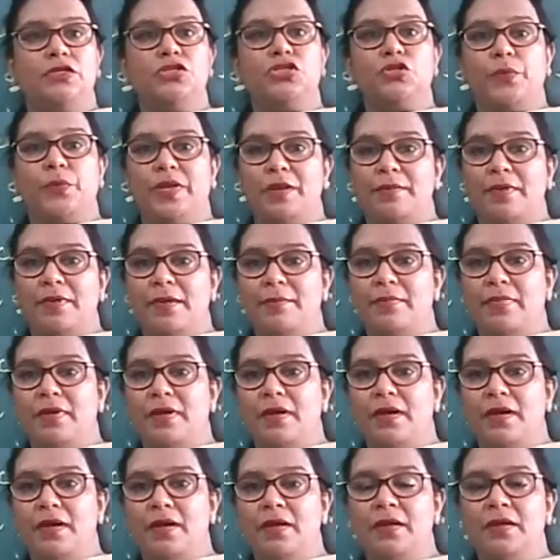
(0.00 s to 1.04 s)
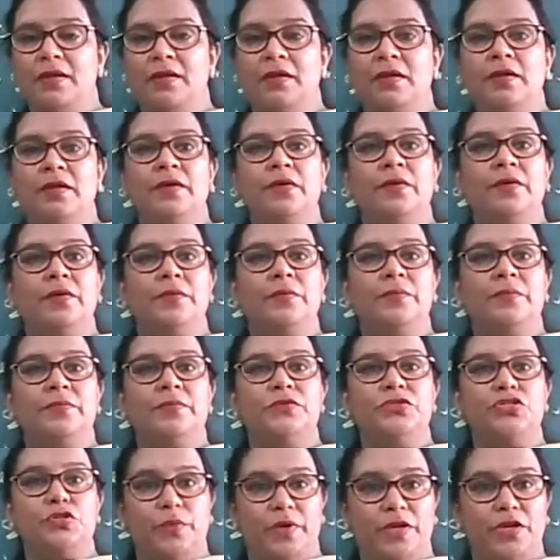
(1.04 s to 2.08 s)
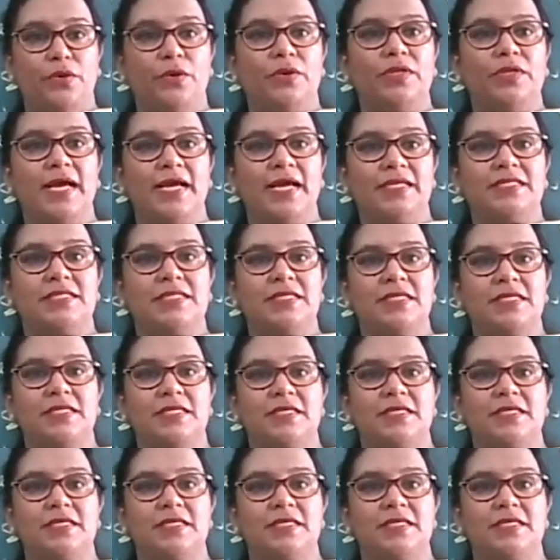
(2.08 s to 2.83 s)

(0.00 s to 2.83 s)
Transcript: Do we remember? Do we know that?